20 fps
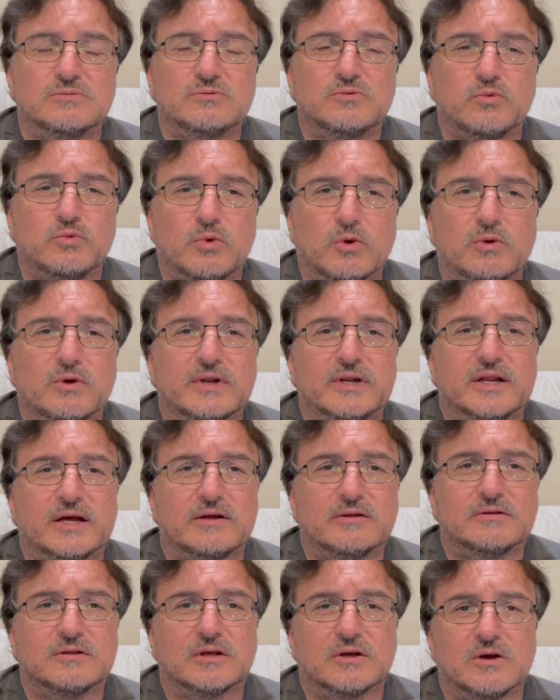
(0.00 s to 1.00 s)
rolling
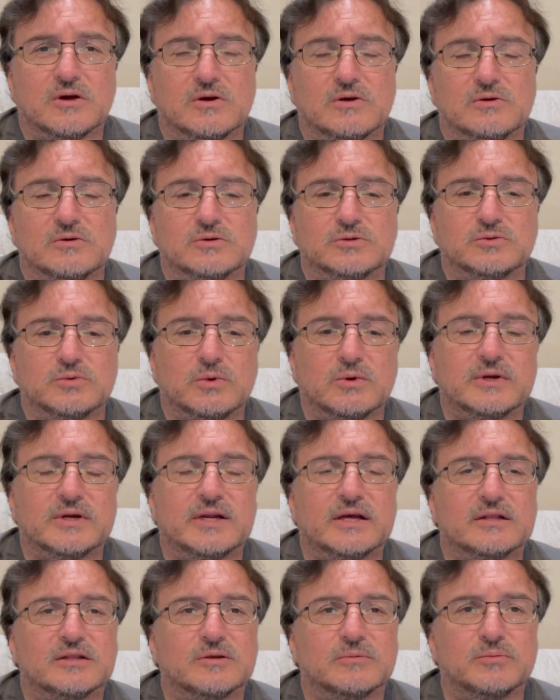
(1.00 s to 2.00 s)
out the calls, rolling
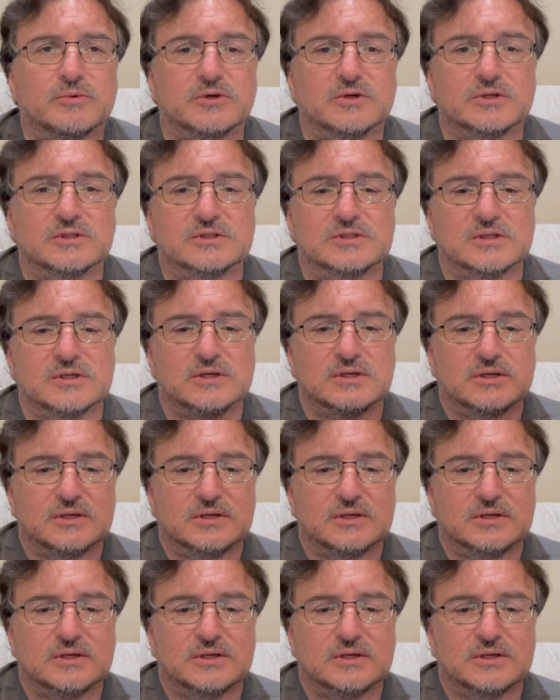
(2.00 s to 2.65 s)
out the puts,